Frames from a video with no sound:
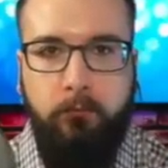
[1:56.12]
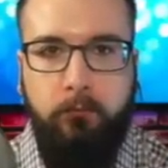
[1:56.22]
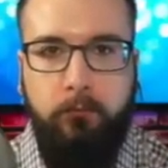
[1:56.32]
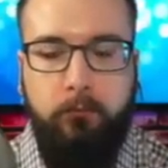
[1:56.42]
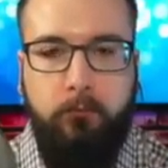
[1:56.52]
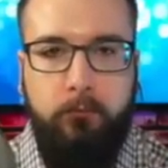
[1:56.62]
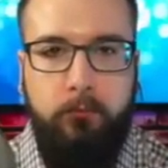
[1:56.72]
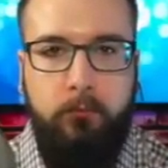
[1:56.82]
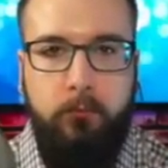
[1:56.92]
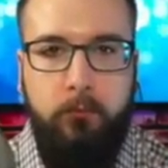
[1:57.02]

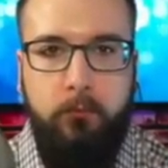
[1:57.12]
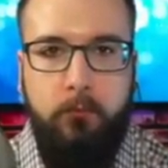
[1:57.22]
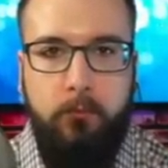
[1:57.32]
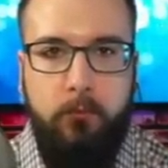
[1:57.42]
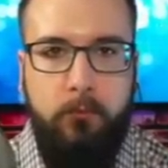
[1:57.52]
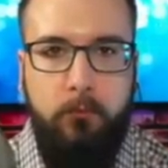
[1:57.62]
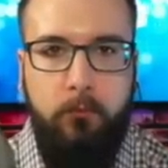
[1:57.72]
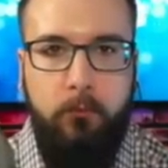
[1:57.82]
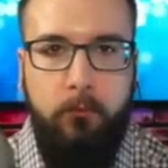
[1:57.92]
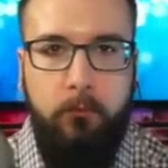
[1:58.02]

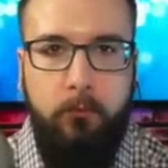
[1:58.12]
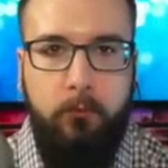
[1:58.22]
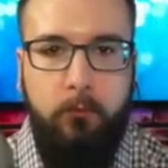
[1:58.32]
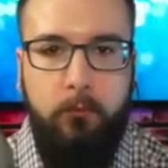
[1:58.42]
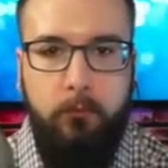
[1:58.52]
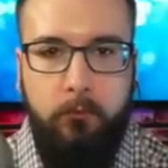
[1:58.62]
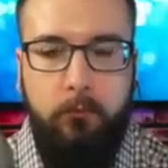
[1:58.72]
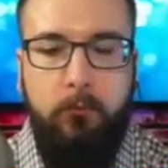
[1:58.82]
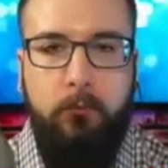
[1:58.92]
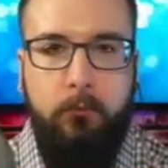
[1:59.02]

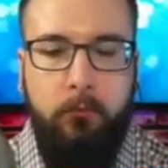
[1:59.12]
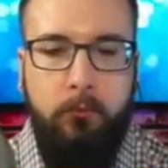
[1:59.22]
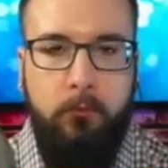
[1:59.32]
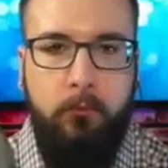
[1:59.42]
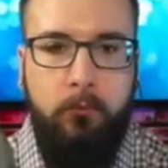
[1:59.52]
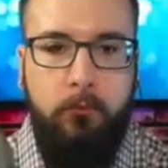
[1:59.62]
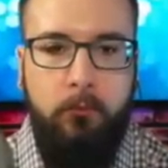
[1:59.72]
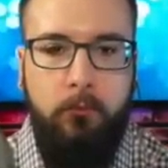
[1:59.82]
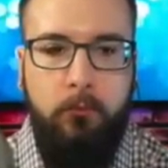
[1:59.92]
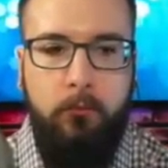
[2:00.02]

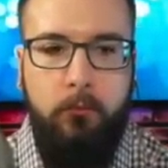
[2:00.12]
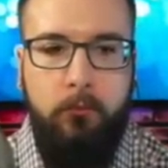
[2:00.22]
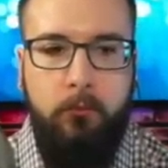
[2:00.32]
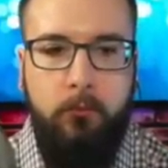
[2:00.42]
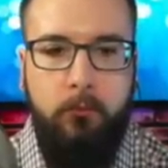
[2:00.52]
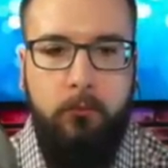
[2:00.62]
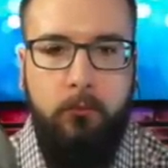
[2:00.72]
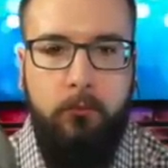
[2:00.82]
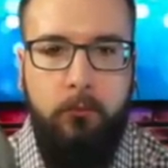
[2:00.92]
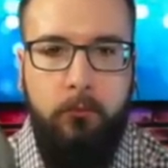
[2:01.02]

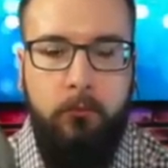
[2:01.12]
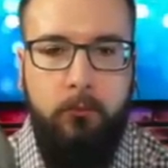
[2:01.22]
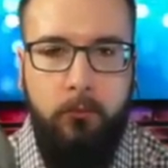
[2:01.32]
(not speaking)